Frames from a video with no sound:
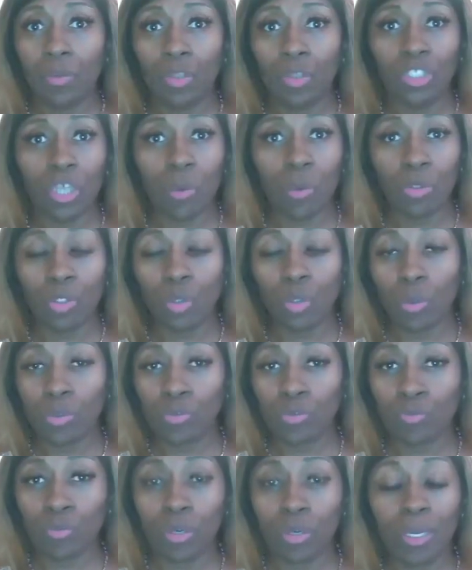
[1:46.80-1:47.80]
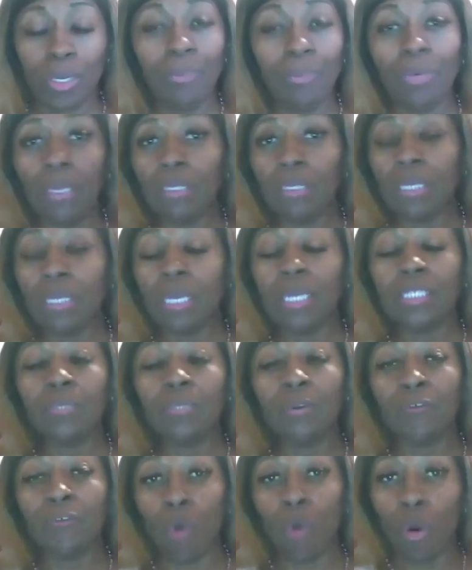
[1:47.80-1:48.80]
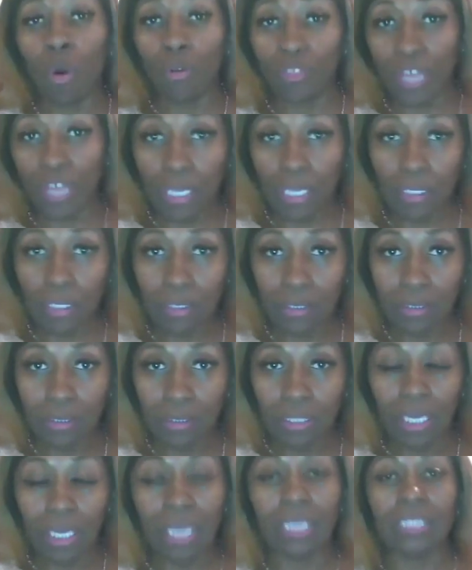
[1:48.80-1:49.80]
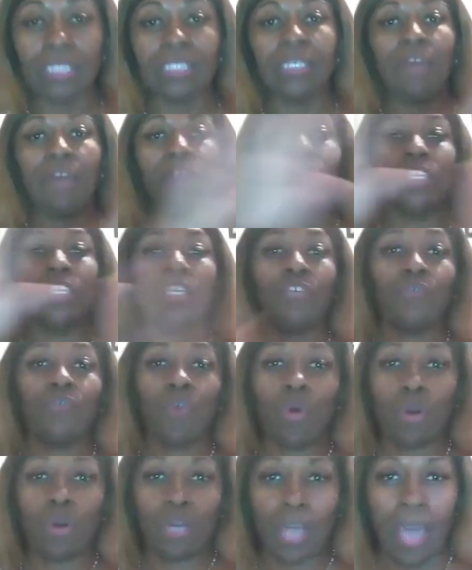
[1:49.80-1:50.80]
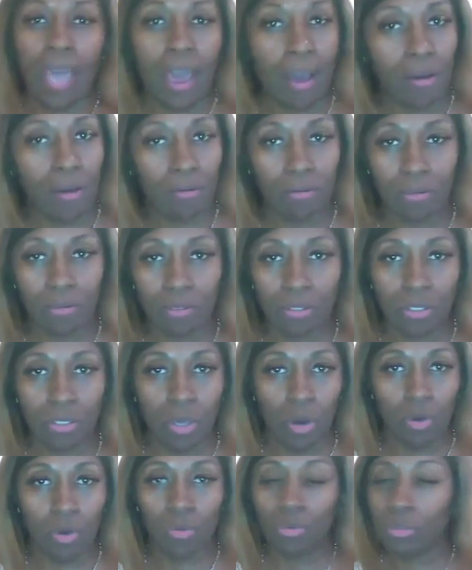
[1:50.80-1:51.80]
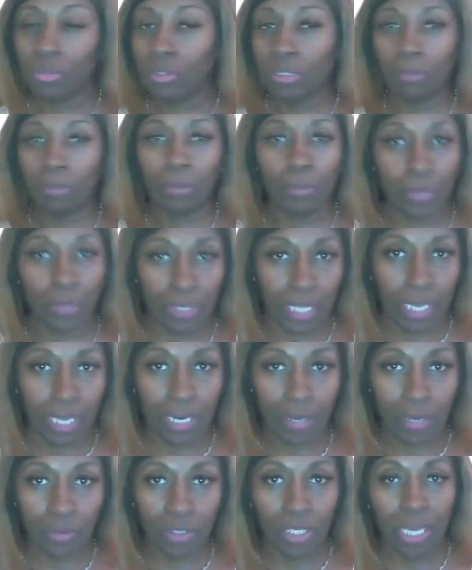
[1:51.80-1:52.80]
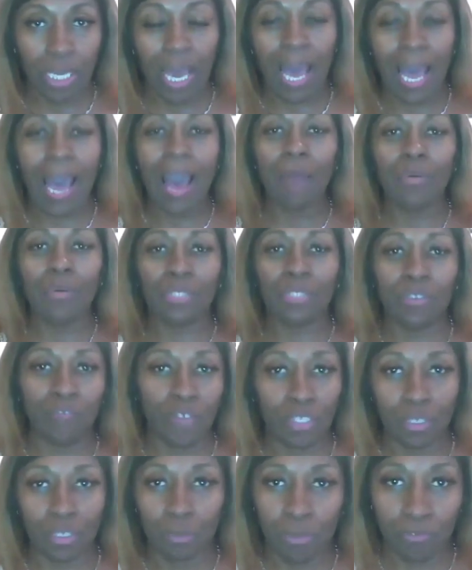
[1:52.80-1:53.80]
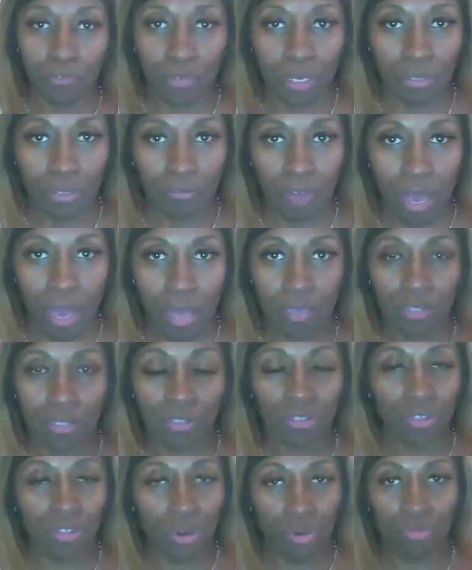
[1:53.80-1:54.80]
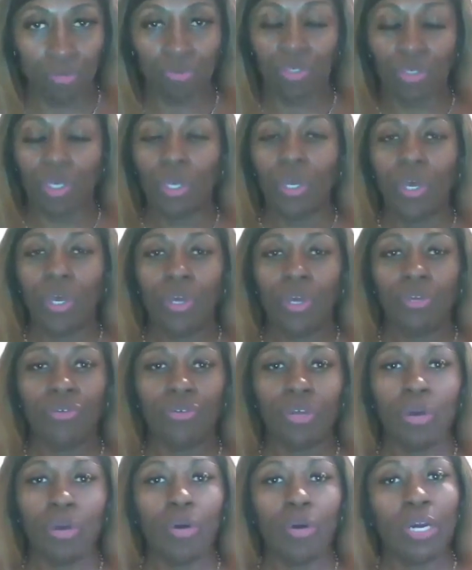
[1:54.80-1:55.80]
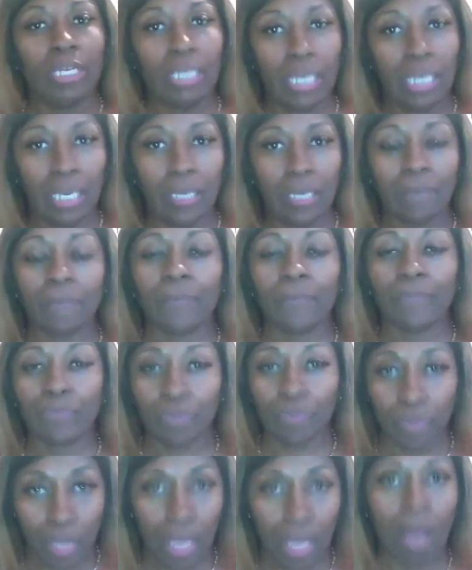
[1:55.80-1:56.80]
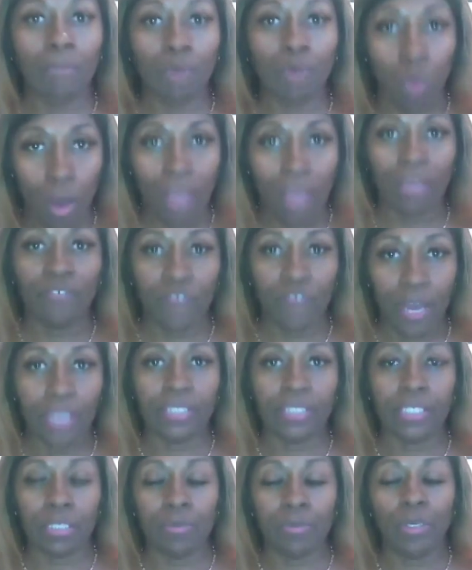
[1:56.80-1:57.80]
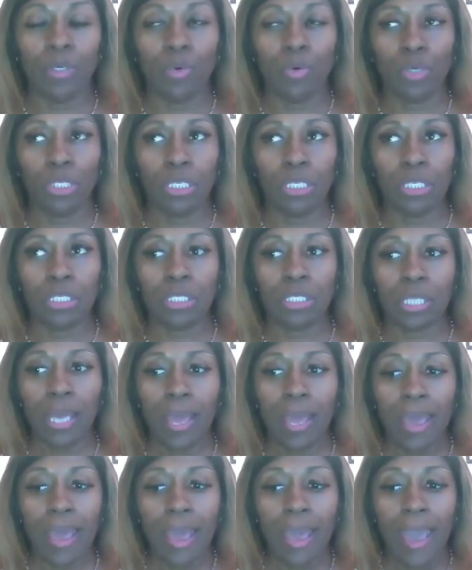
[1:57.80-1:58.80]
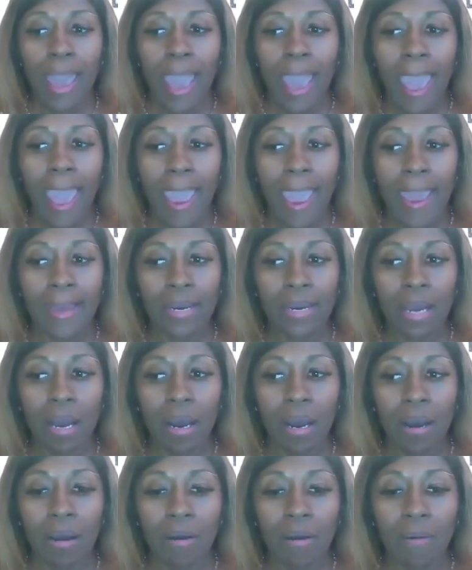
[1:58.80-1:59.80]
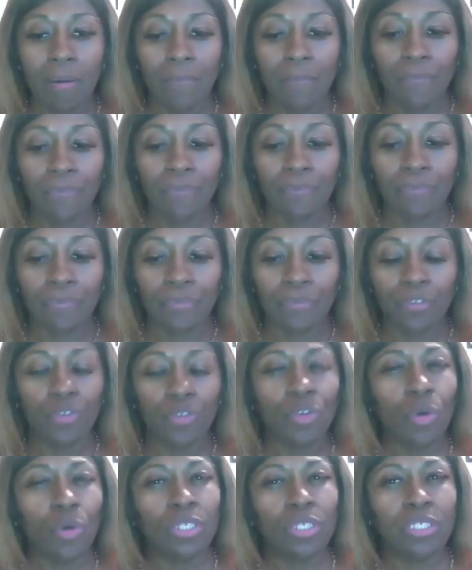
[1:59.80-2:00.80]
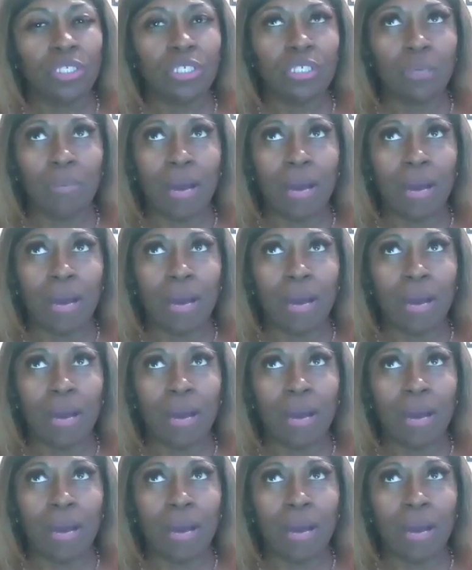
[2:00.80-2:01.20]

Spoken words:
what y'all was doing was it's been wrong then, and it's definitely wrong now. So let me put that out there. I was a victim of gun violence, so again, I'm qualified to speak on this. And this is